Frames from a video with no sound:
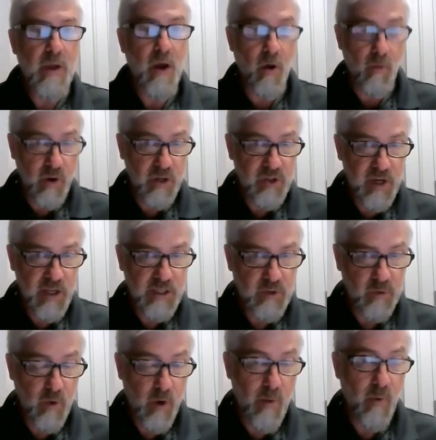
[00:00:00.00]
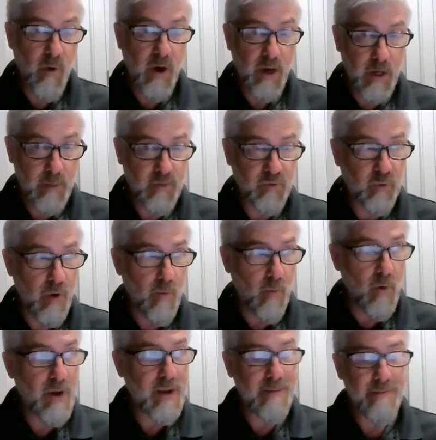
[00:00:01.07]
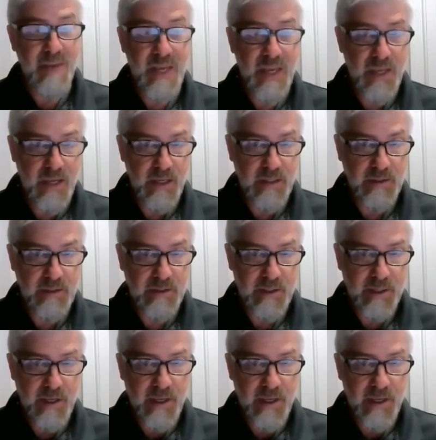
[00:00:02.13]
originates from, where it comes from, what it means.